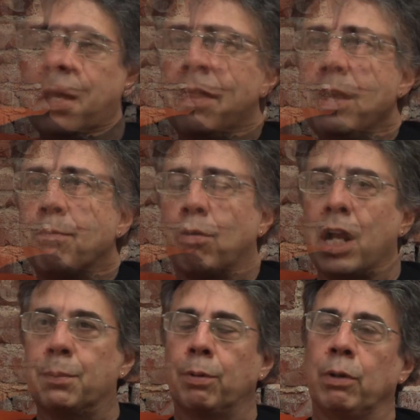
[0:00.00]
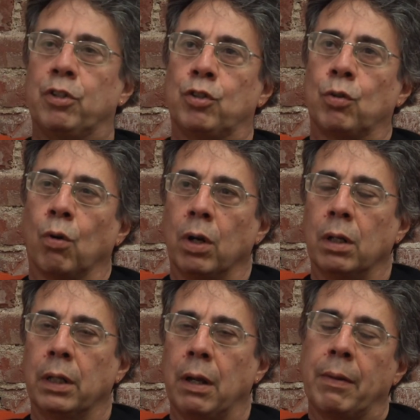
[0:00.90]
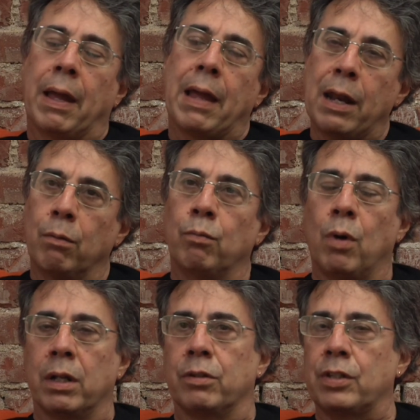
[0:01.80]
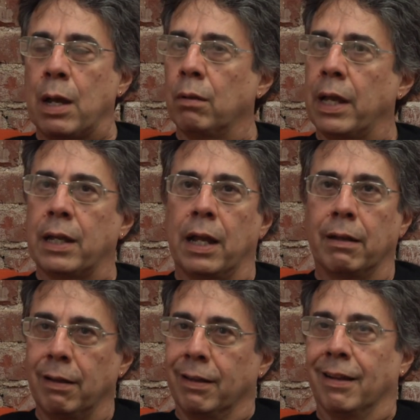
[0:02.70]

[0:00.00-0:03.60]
I think Prospero historically, I, I don't want to sound like I,